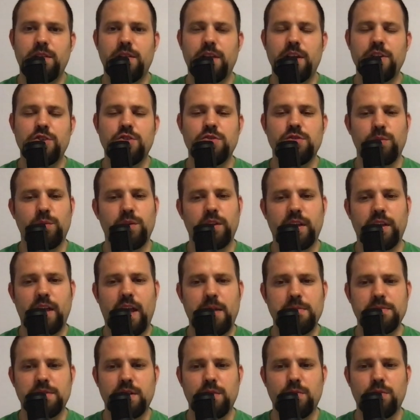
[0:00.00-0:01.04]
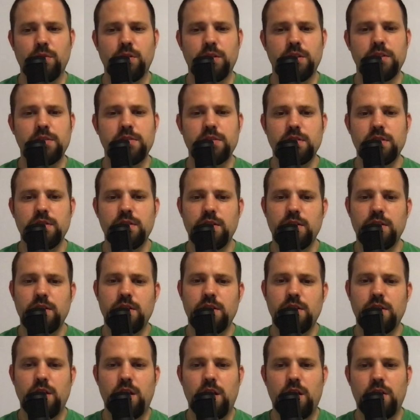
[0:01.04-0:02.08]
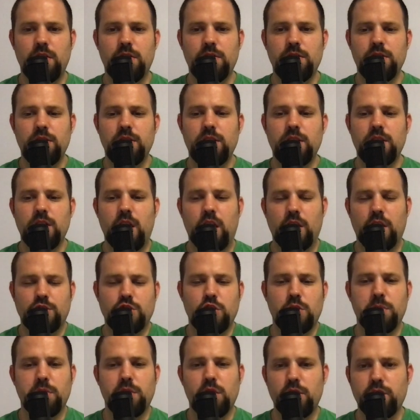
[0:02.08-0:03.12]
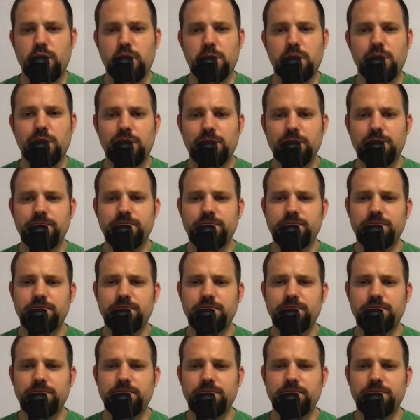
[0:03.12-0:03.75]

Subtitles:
That's usually when the games get released, October, November.